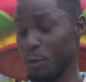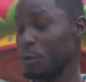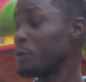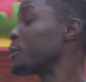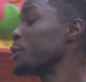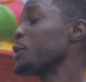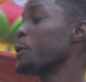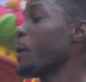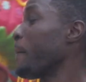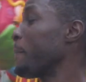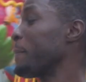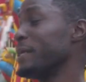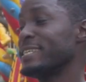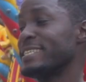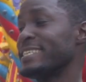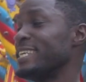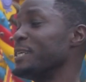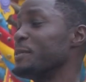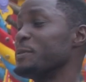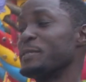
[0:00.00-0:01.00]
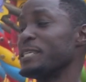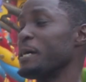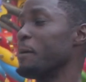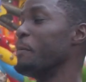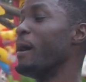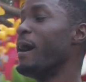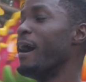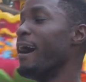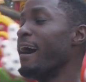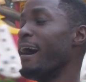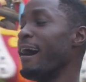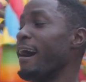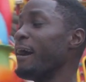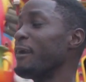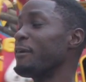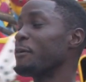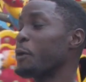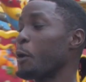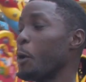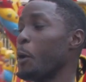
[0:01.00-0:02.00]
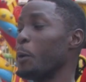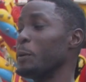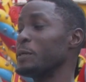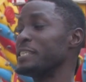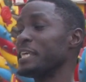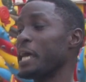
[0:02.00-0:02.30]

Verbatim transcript: you grew up listening to some hardcore